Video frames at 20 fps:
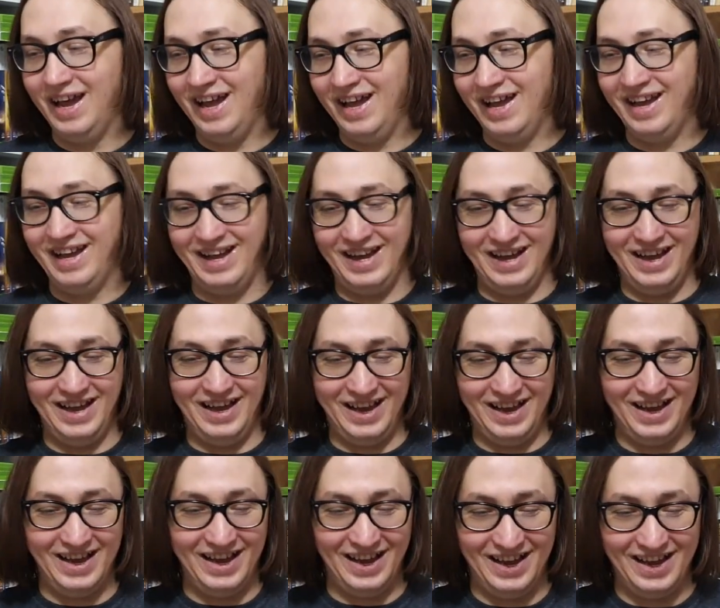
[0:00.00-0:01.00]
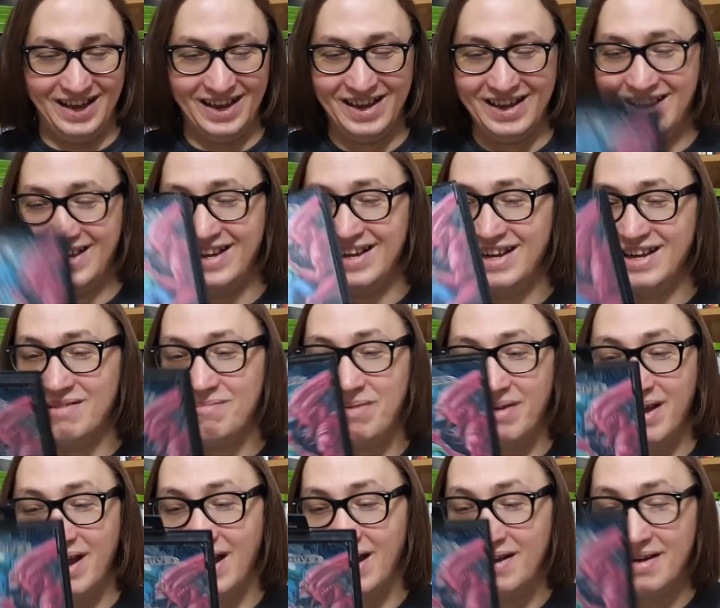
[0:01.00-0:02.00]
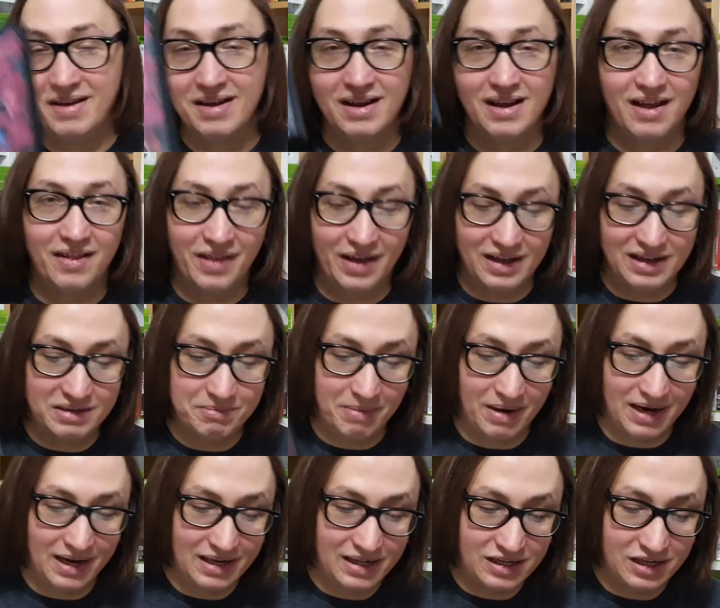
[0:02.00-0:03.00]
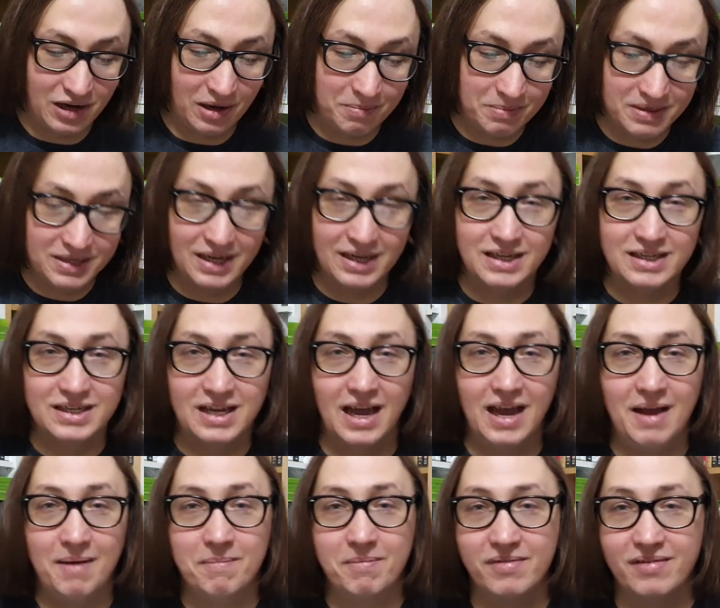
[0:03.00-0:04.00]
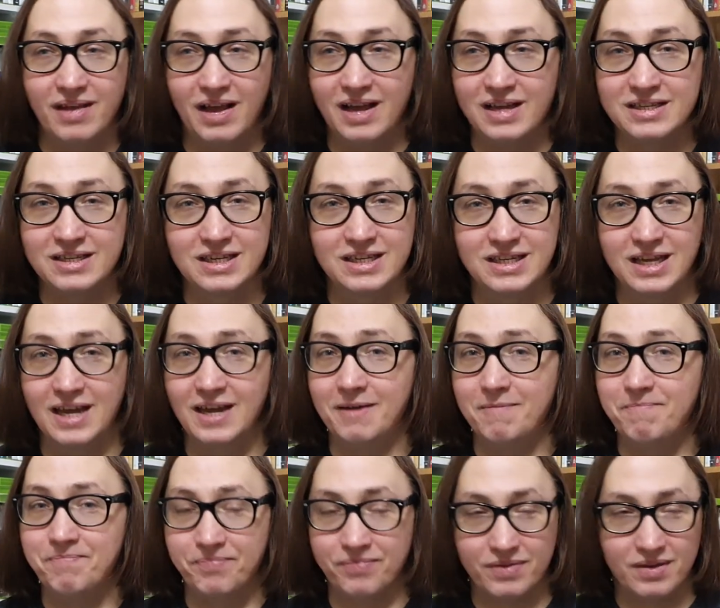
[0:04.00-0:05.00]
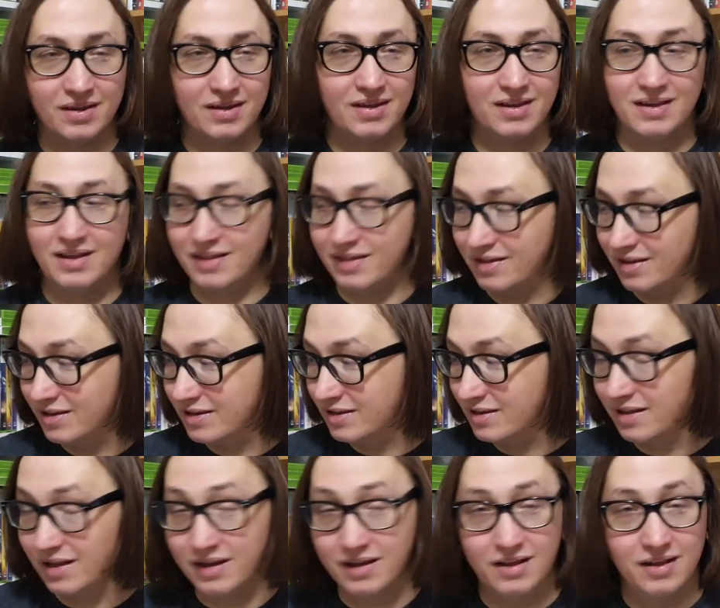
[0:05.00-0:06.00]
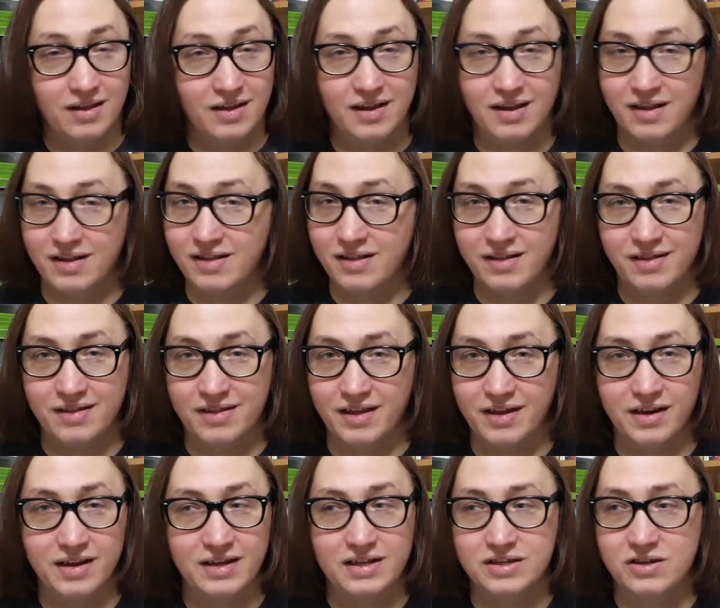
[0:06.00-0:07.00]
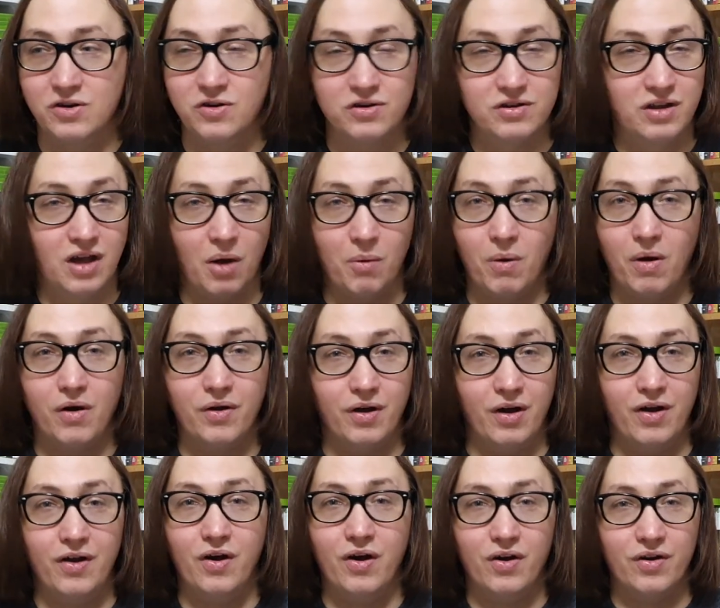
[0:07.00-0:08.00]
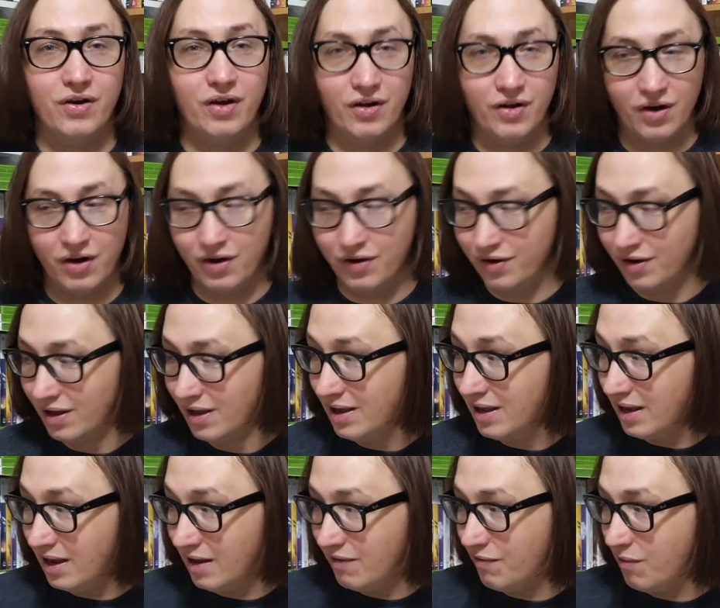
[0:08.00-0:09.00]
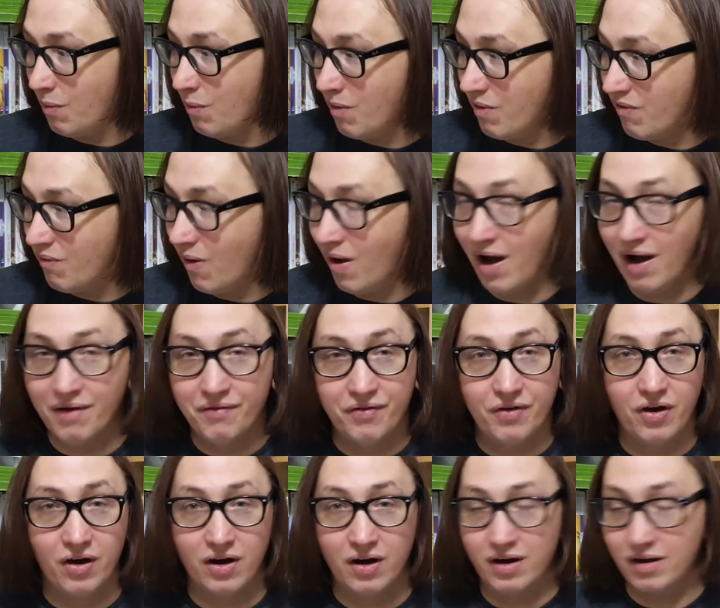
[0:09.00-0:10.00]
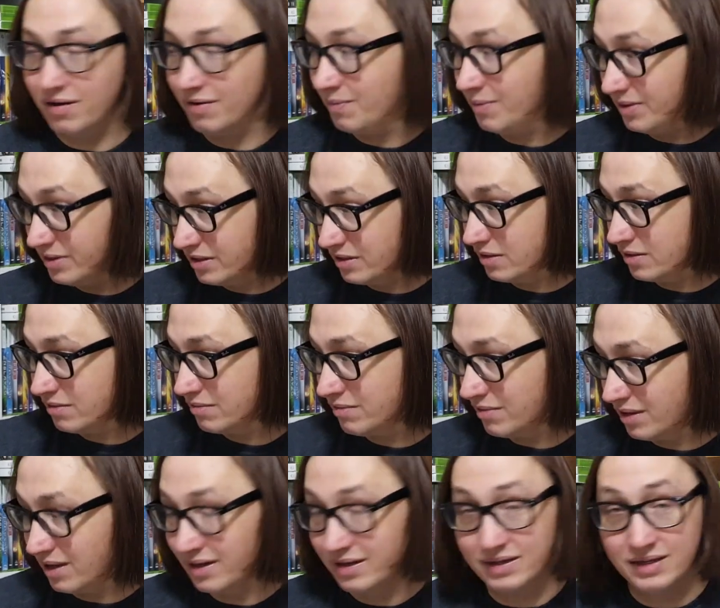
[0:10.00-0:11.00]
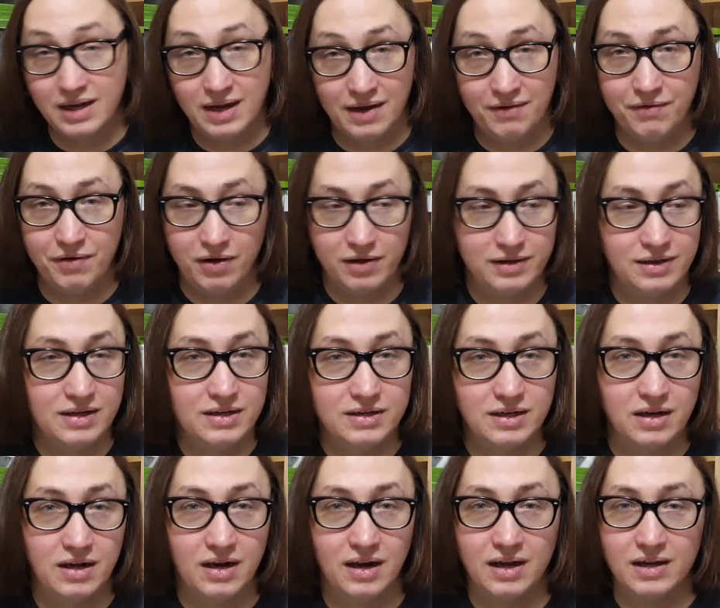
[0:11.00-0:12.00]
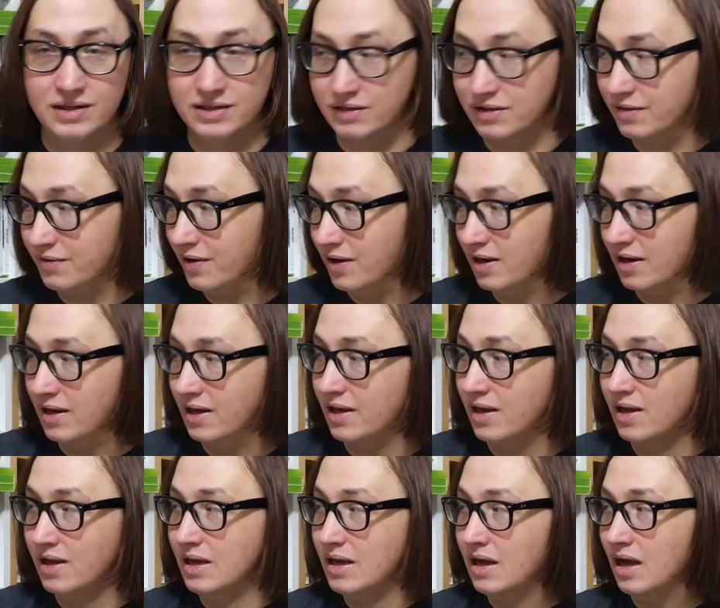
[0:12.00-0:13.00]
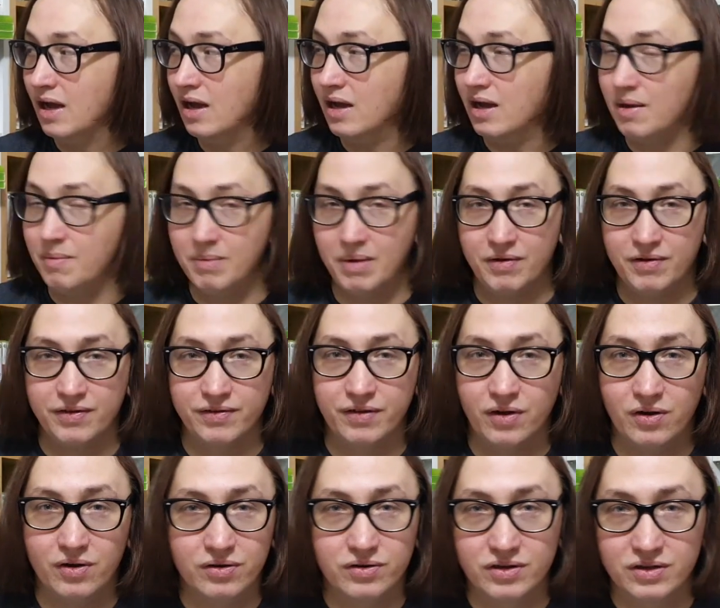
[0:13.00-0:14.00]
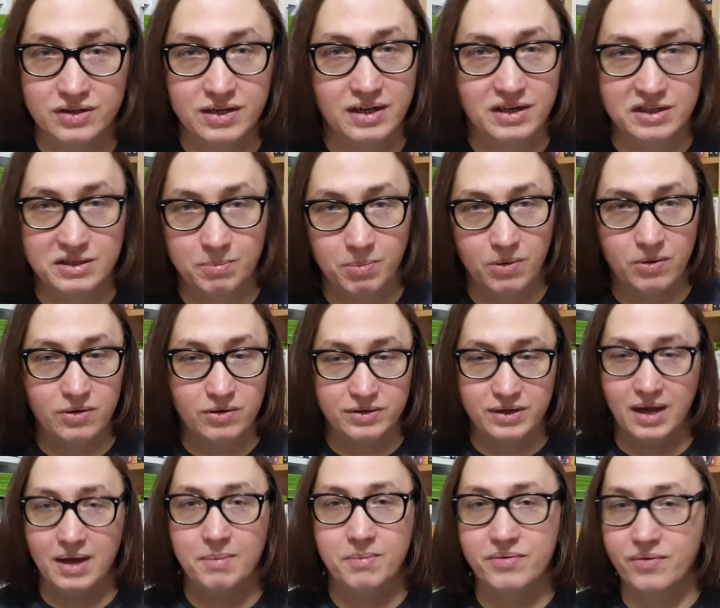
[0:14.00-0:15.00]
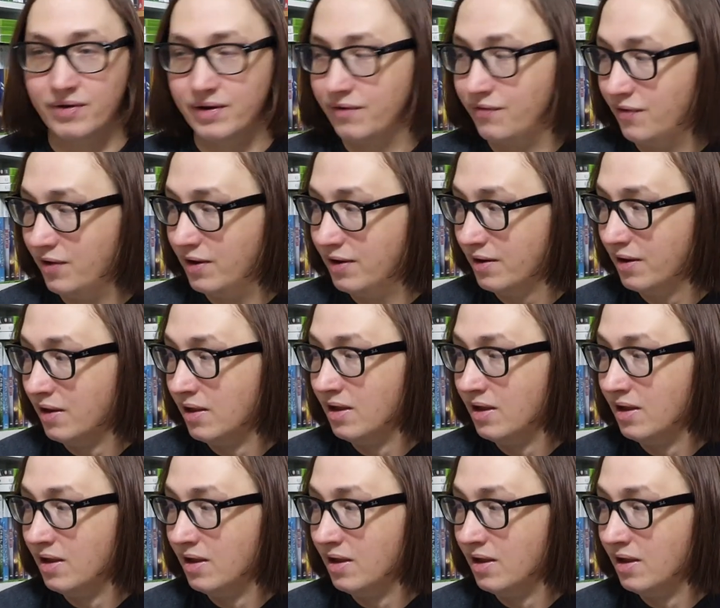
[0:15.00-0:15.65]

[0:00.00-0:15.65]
But yeah, that is my top 6 games. As I say, the list could go on and on and on, even with what I've got, which is, like I say, I've got a decent collection, really. It's not all just like sports games or anything.